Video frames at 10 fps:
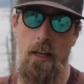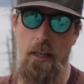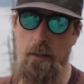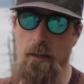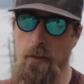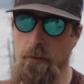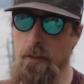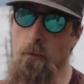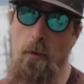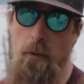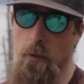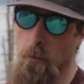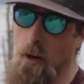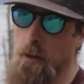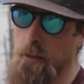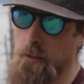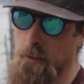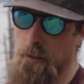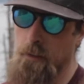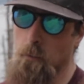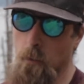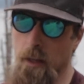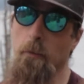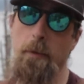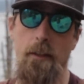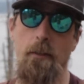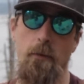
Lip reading: and the rock will be the